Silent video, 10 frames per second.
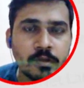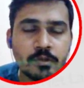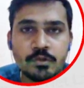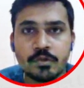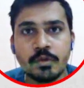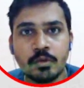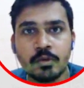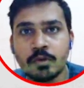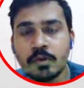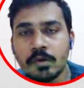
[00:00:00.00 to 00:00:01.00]

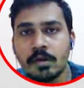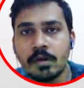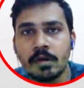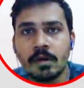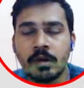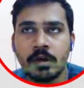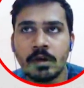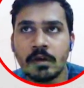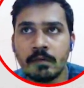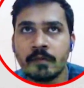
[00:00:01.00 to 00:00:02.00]
So
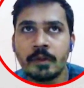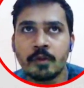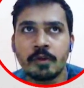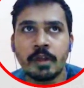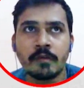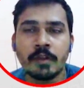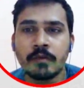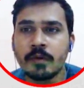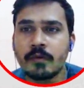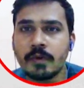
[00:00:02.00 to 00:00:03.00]
we know like
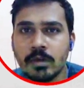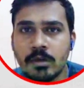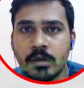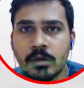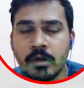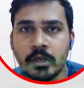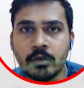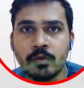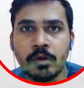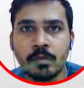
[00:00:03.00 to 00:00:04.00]
whenever we are
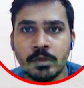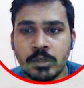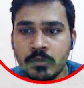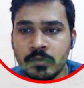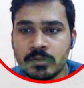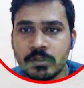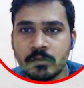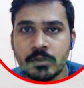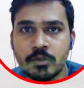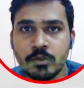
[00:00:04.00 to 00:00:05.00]
trying to communicate with
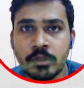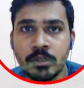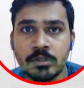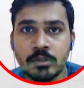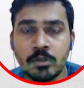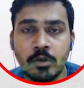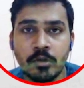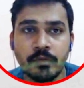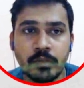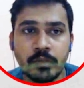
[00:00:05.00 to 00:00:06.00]
someone, so there is a lot
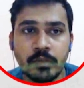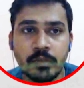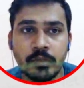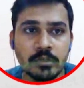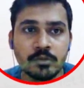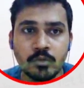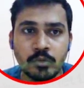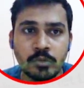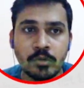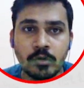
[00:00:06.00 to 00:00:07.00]
of thing
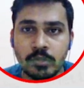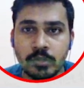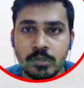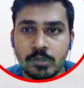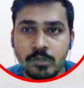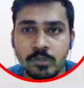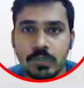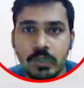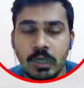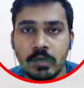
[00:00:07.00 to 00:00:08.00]
that is going on in the
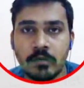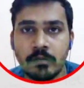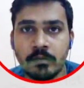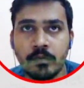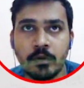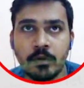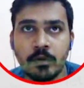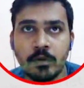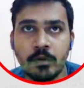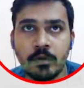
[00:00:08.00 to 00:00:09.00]
network. And
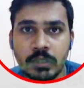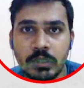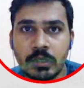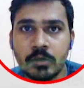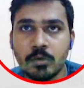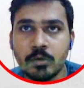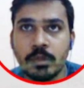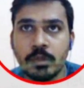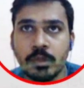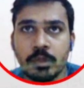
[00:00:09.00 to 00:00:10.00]
for the
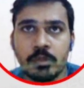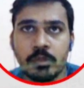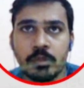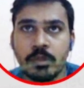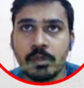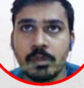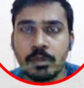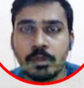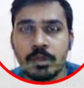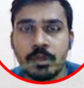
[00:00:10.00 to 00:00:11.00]
beginner, it could be like
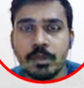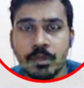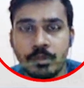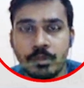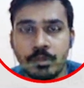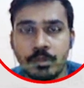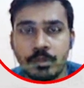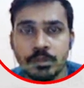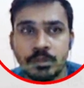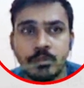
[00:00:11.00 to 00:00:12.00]
really
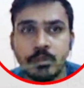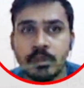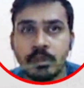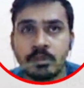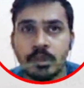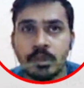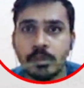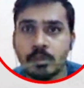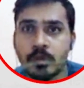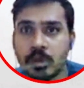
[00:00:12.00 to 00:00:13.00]
confusing to
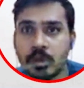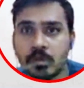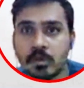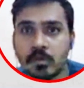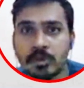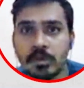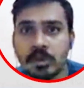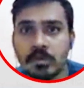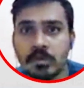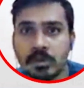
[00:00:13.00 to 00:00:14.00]
understand, to try to
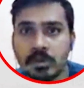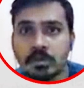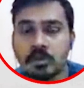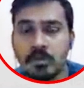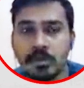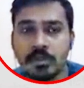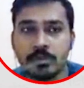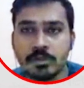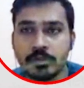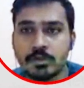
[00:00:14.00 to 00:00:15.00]
comprehend the various
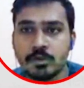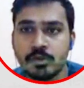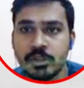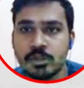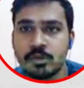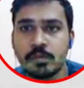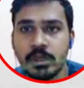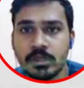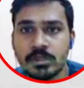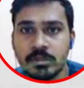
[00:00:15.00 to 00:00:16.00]
complex process. So just to
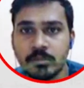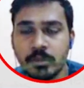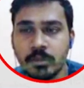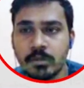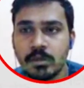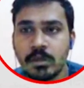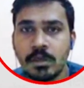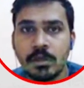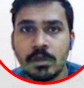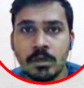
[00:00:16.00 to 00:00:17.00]
make it simpler,
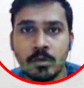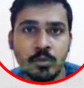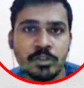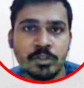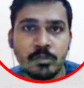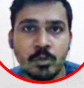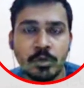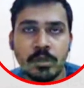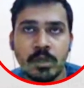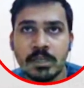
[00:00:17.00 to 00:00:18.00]
OSI
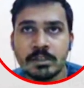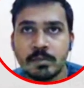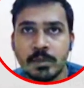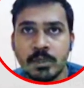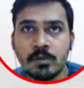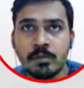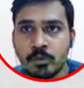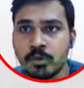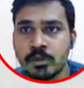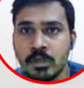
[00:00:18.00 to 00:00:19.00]
model has
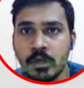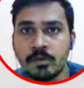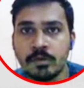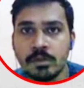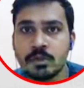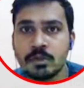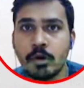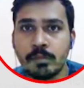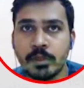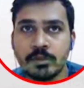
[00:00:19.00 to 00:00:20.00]
broken down this
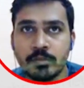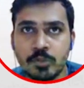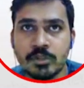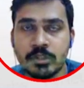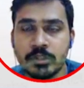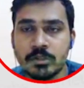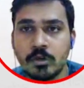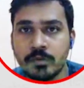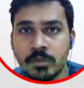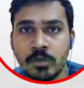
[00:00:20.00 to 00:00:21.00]
complex process
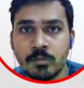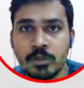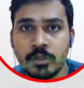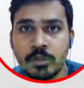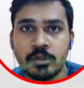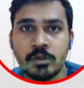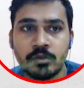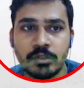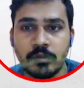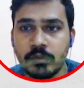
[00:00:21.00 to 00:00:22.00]
of the communication into
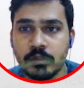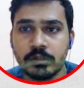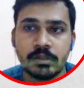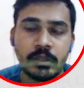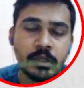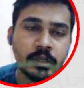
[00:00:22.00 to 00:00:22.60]
7 layers.